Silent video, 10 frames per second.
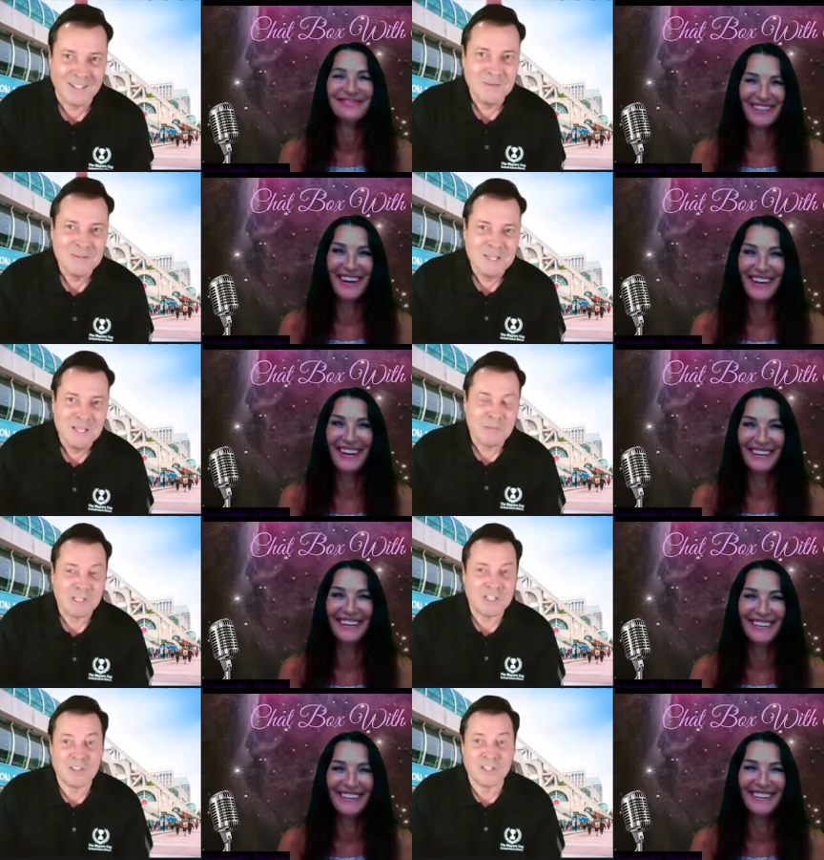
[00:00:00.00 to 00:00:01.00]
Speaker 1: yeah,
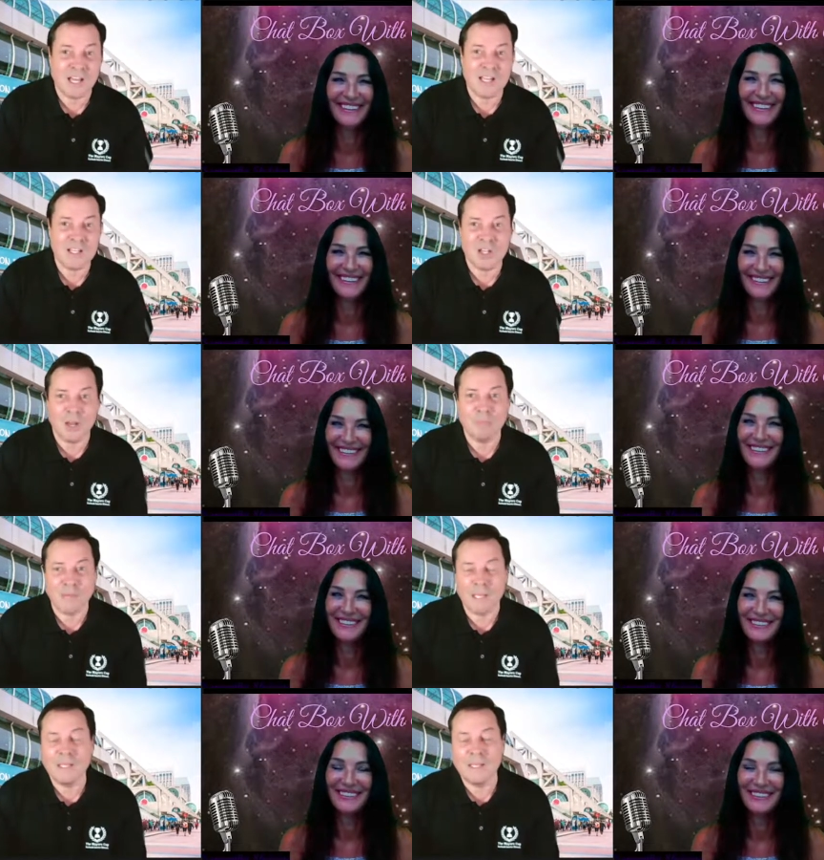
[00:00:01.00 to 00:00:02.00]
you just got to jump
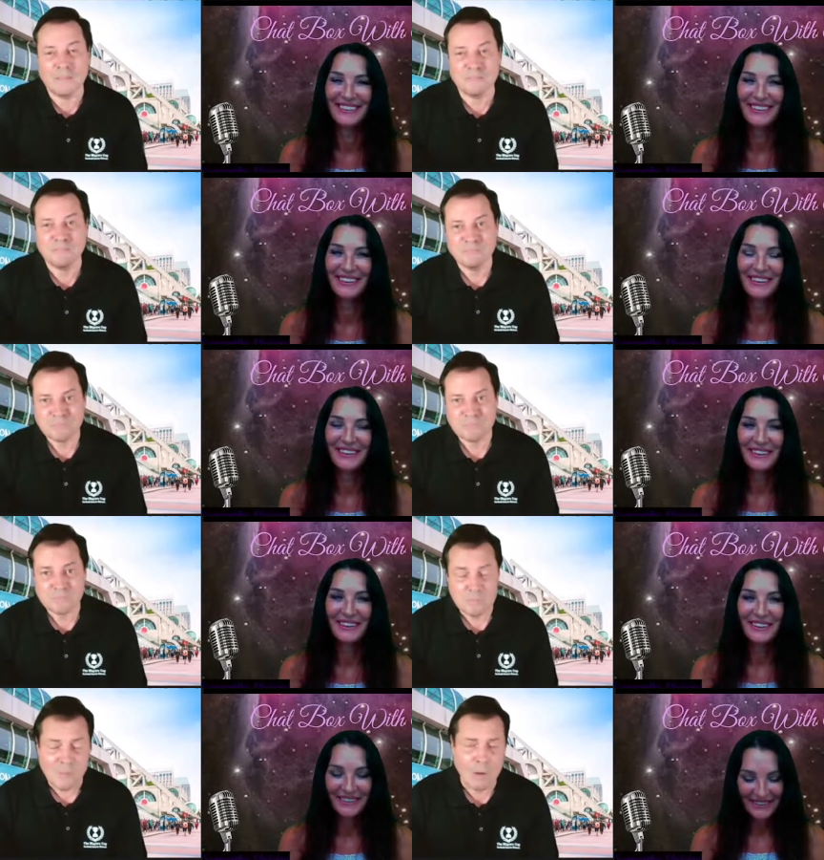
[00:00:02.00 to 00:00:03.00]
in. And
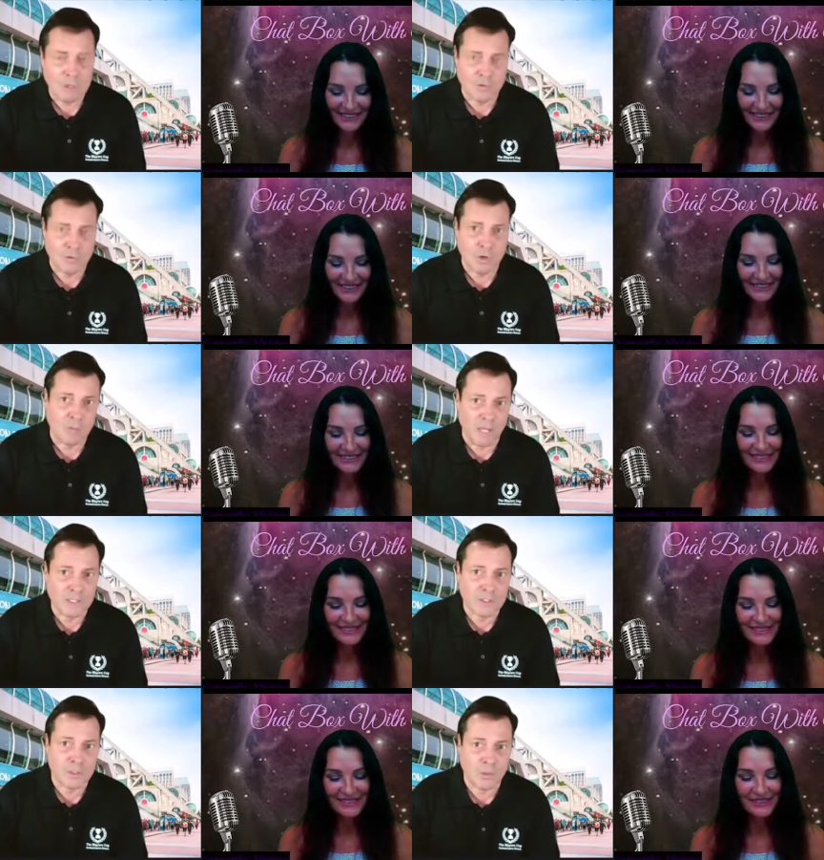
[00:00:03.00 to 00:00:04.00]
I was very
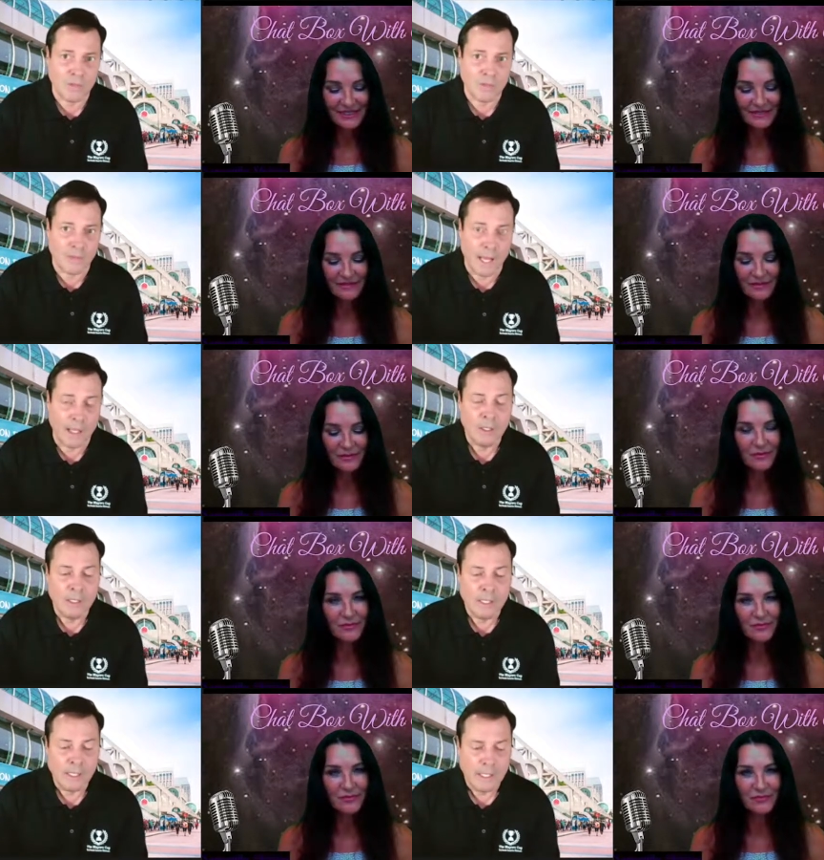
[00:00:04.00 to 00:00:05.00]
blessed to win that.
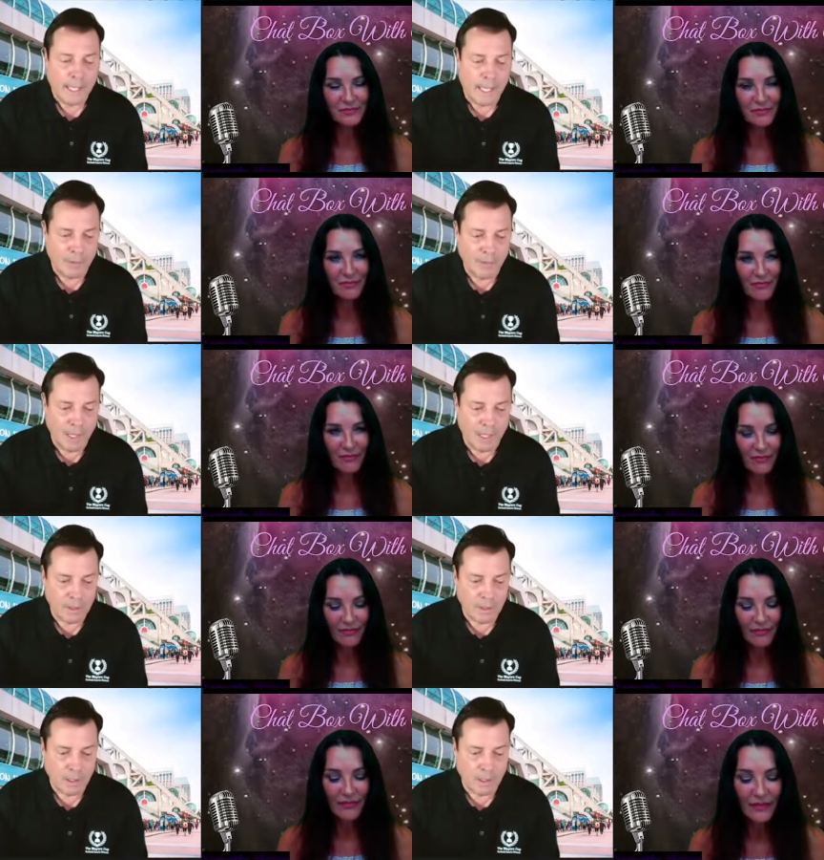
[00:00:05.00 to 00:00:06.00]
And
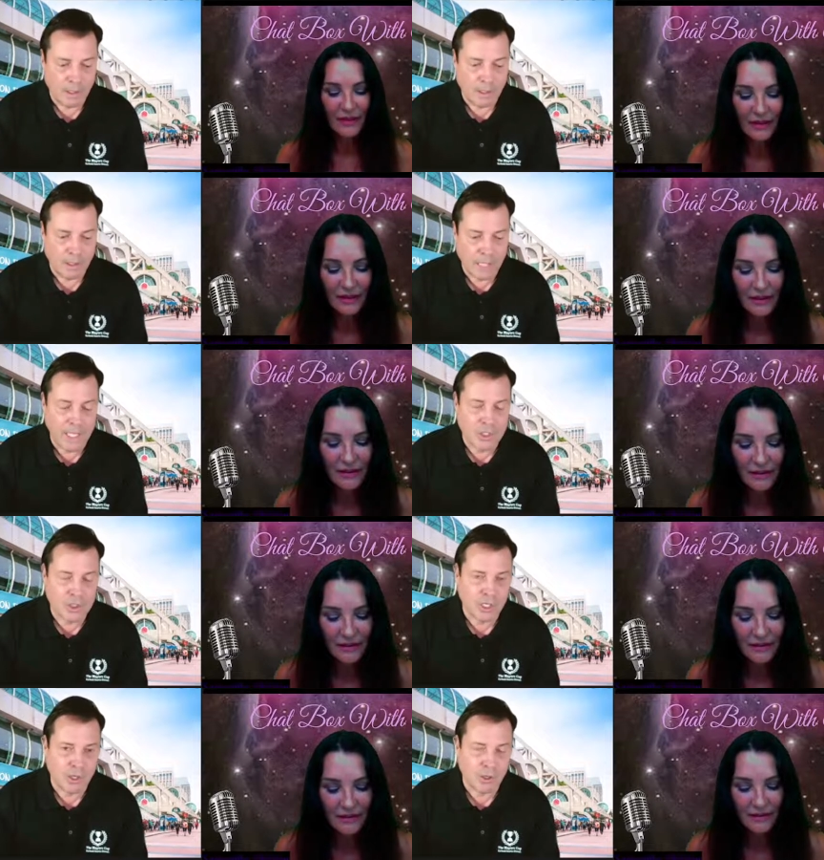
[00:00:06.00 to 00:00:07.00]
then uh, last
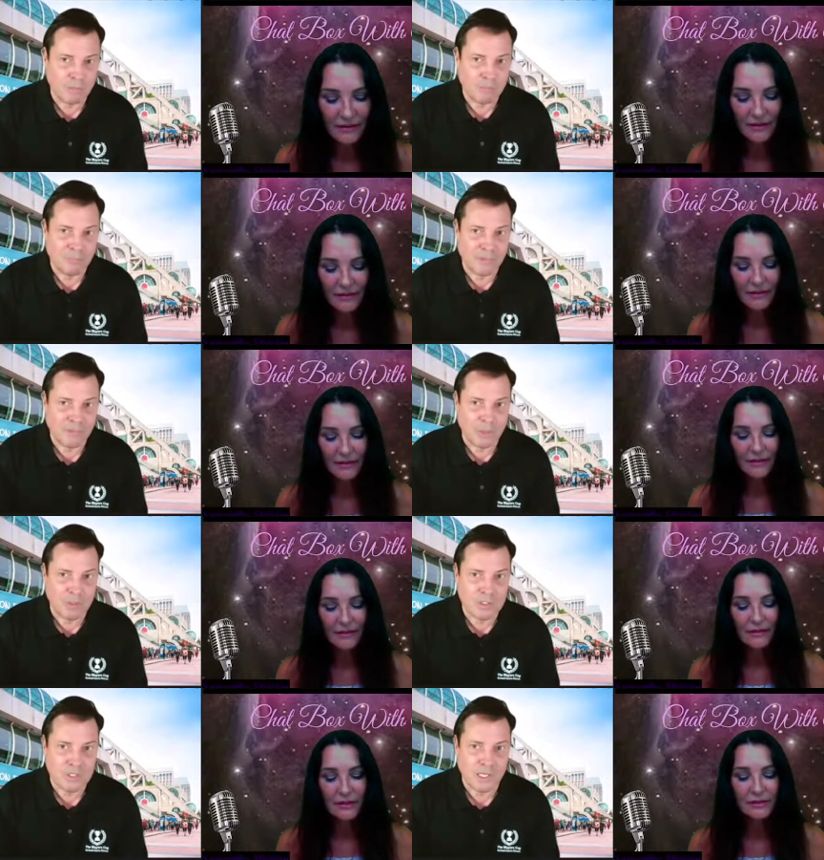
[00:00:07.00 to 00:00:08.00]
year there
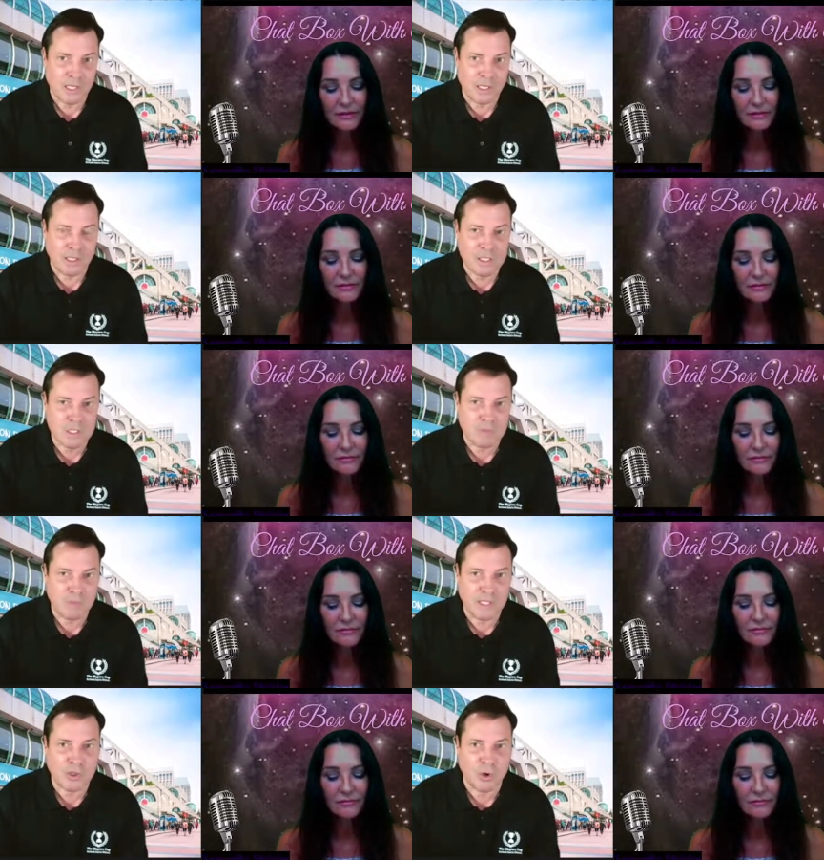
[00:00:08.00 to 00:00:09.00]
was a, a
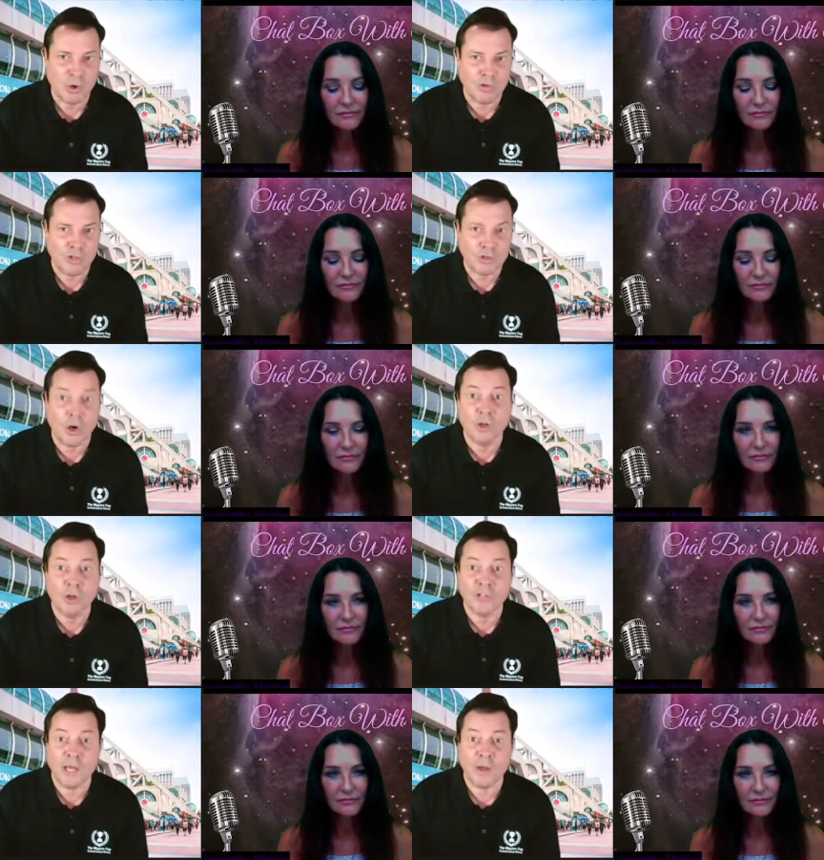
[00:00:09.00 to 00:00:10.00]
speech called "The Tall
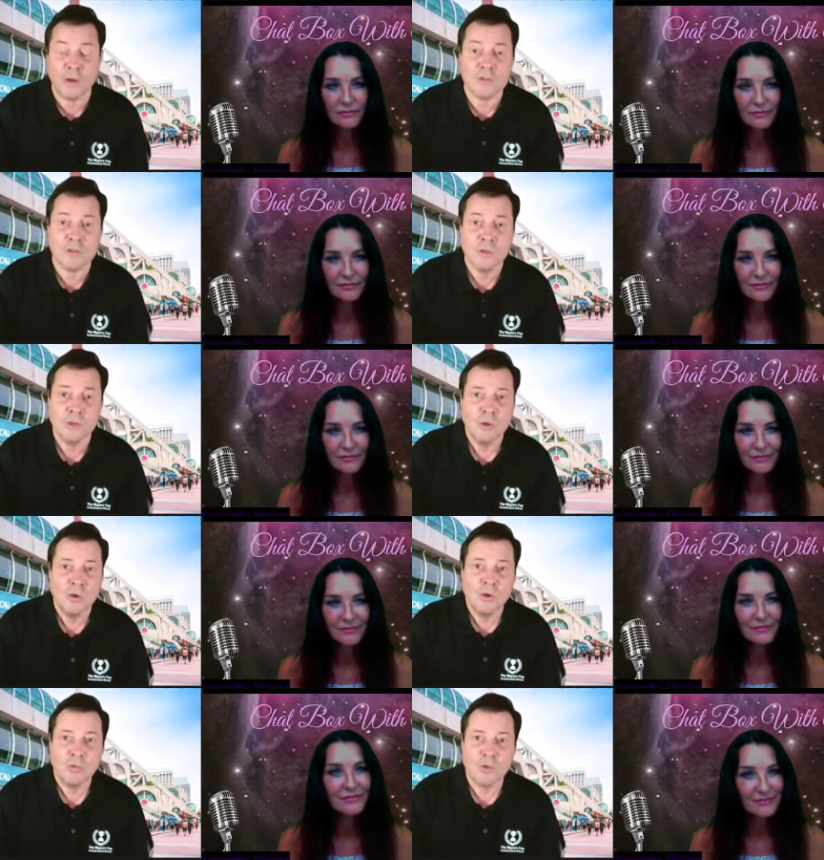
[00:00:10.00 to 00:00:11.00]
Tales,"
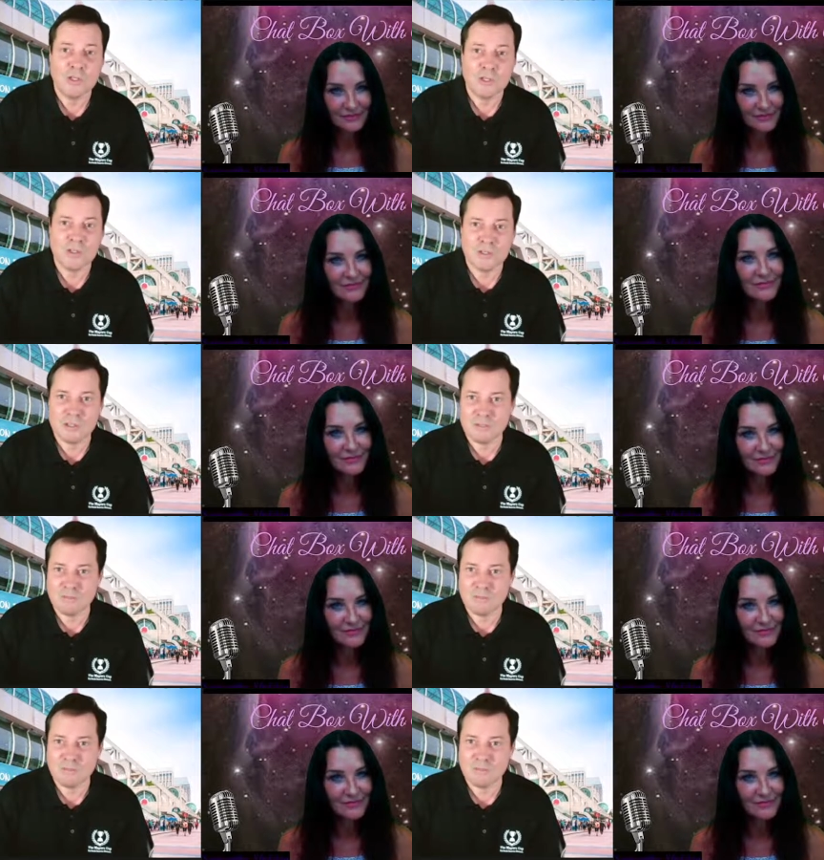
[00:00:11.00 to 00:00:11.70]
which is